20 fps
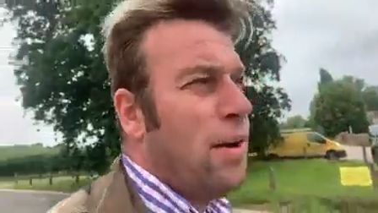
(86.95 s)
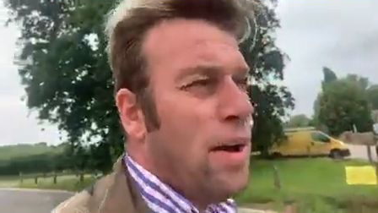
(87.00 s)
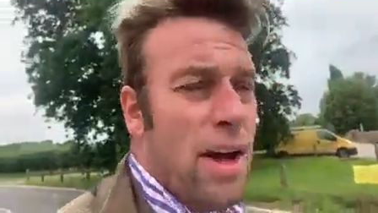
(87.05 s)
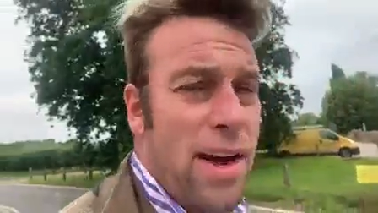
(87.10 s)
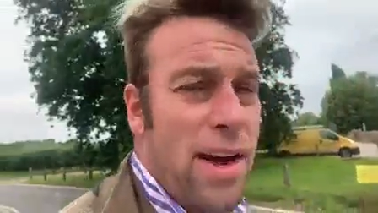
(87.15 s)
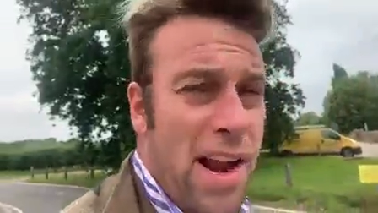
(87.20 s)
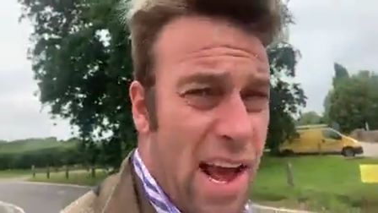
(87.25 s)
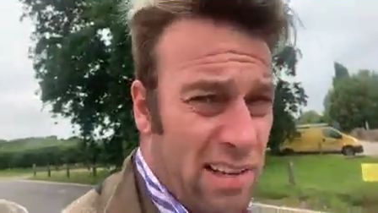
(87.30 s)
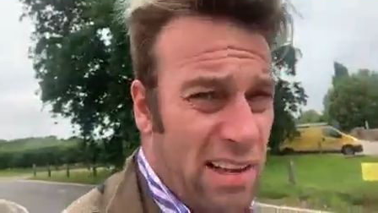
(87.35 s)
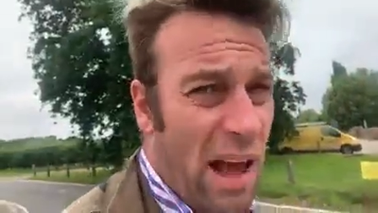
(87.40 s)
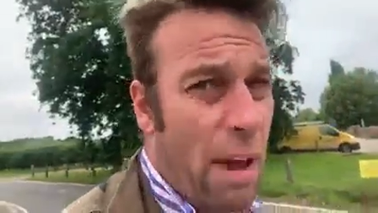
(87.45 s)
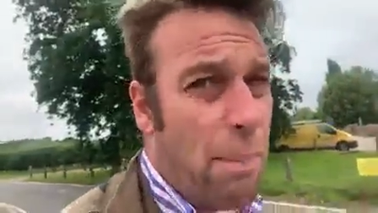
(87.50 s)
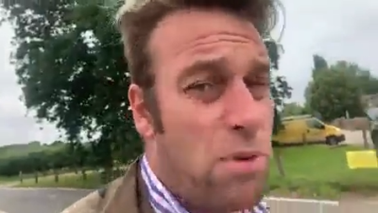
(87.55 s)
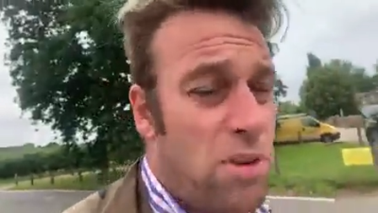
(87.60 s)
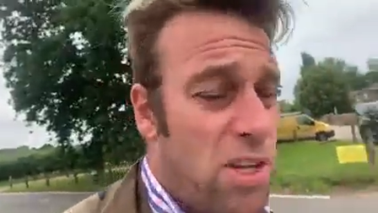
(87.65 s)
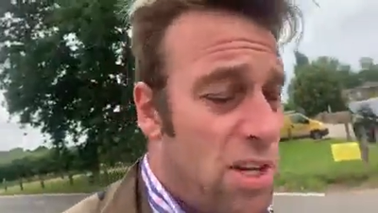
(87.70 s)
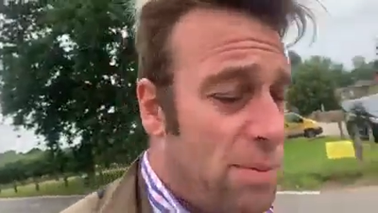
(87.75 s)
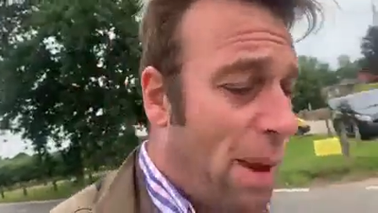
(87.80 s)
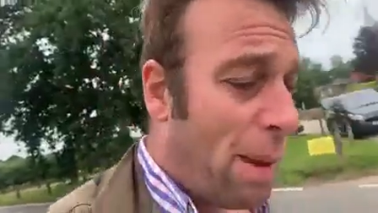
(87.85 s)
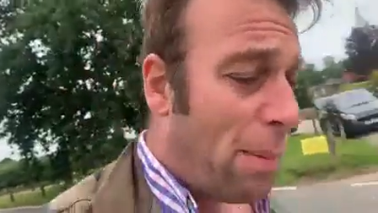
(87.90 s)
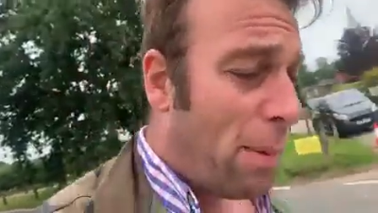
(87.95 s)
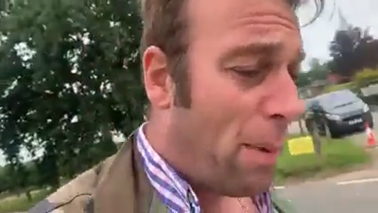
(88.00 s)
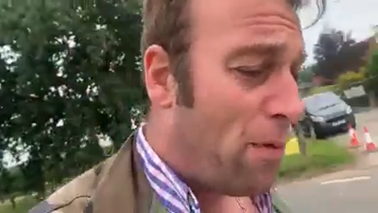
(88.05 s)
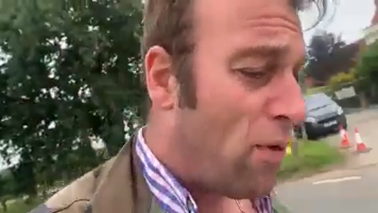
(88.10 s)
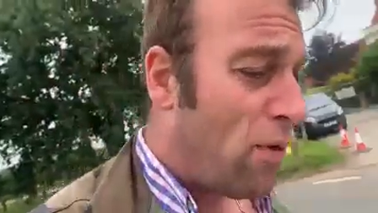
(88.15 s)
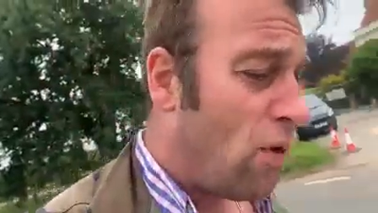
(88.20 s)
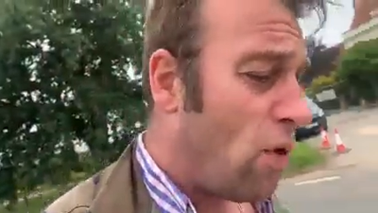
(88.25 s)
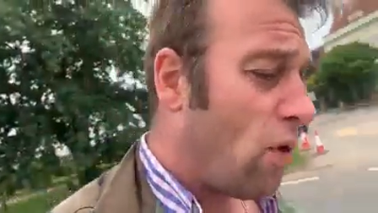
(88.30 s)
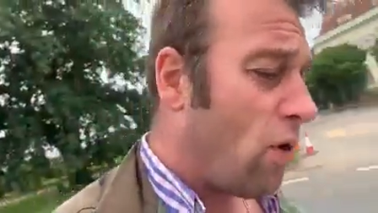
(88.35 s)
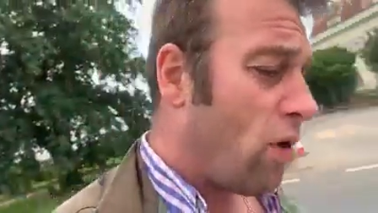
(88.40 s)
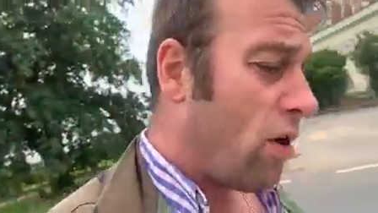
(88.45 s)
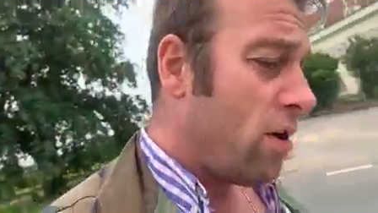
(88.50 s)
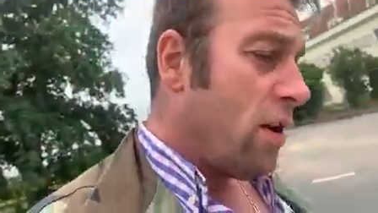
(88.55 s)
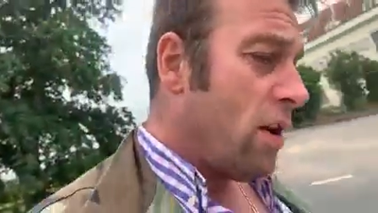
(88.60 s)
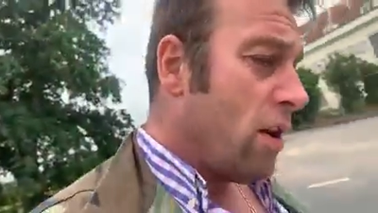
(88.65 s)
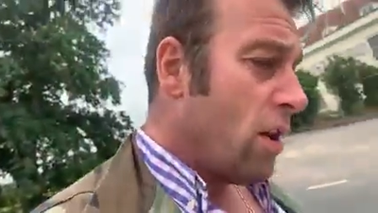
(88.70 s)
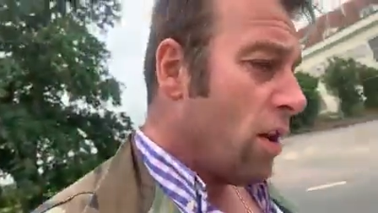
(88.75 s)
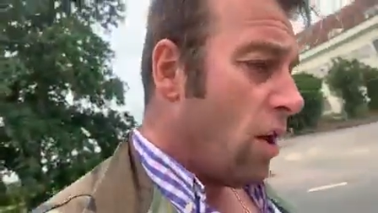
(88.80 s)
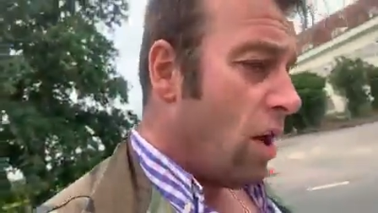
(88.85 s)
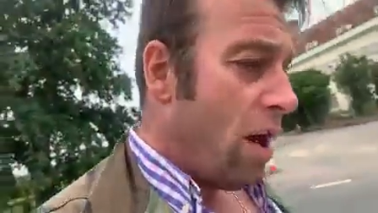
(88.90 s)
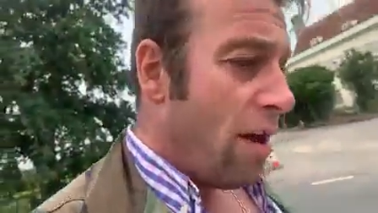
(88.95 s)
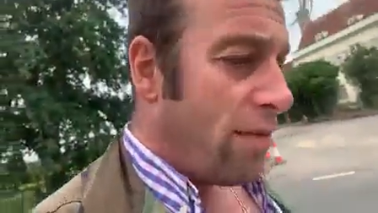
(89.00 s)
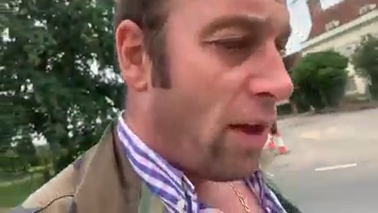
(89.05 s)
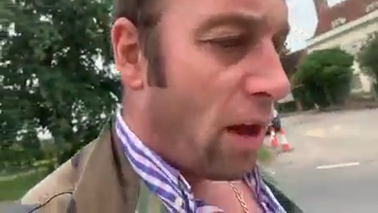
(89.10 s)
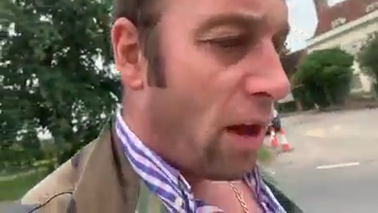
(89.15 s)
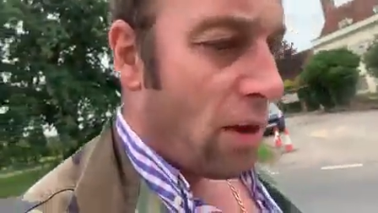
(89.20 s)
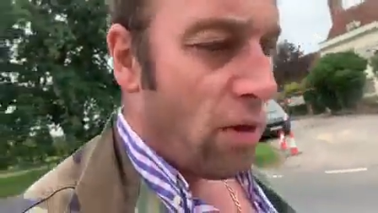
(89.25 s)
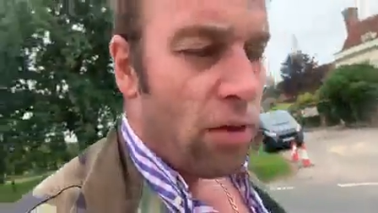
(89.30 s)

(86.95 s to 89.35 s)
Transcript: And that's happened to me before. I've done